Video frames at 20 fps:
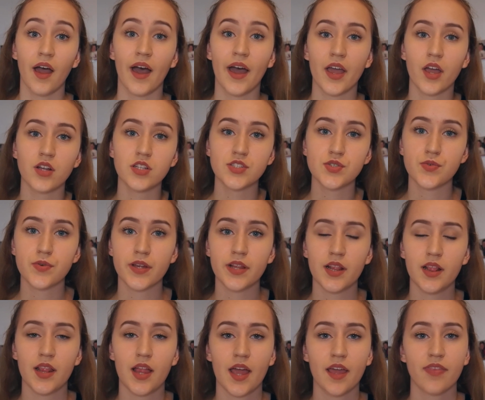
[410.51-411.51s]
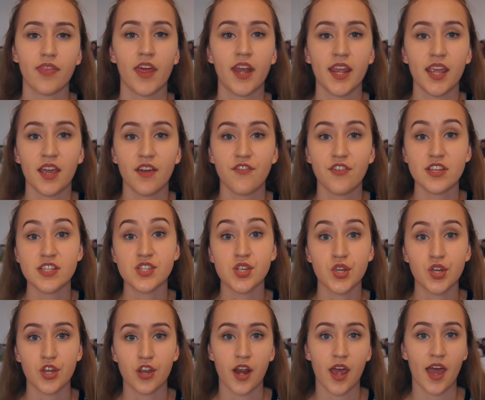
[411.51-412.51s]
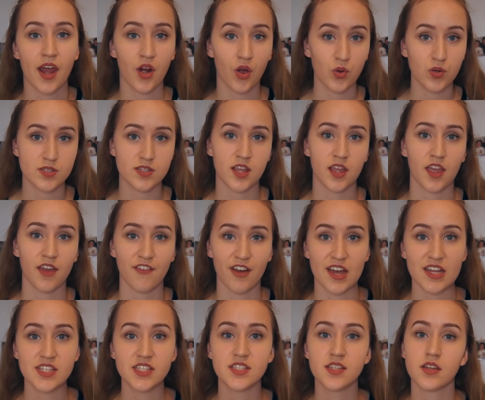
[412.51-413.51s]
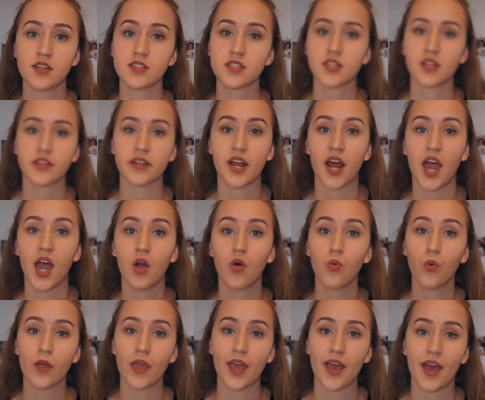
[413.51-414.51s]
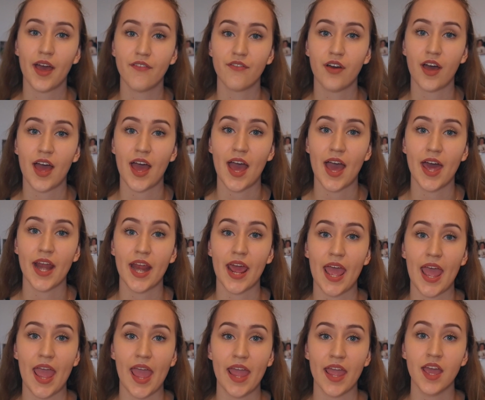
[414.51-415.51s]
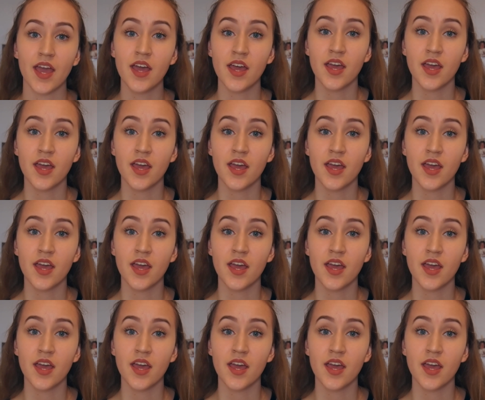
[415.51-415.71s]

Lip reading: I also really like that EF is good at hosting events. Until now we have had a